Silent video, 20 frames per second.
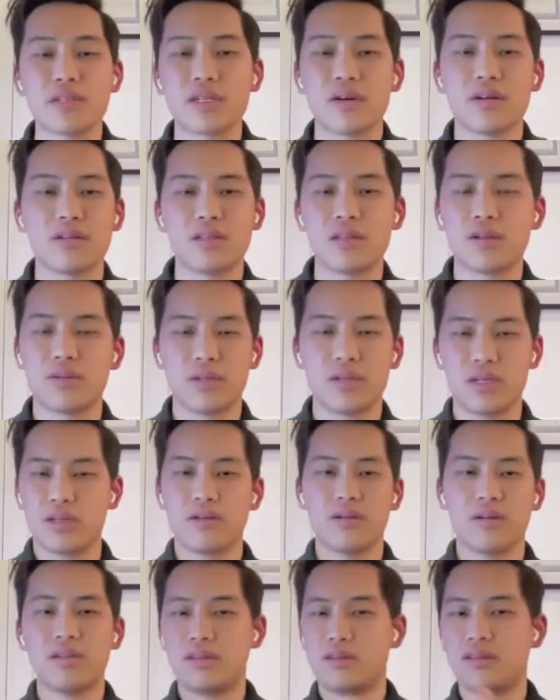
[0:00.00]
So there,
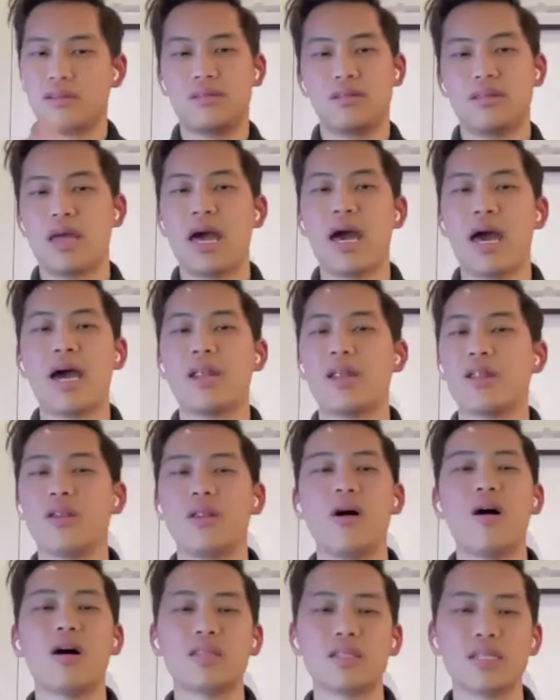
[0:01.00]
it had a
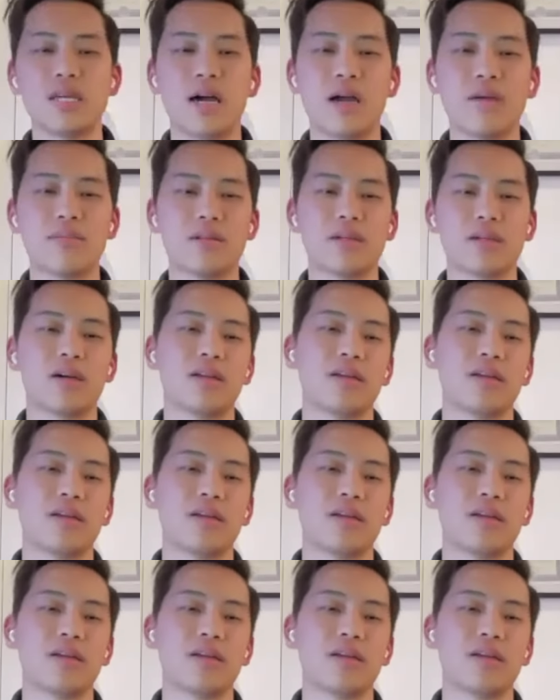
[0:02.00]
long time to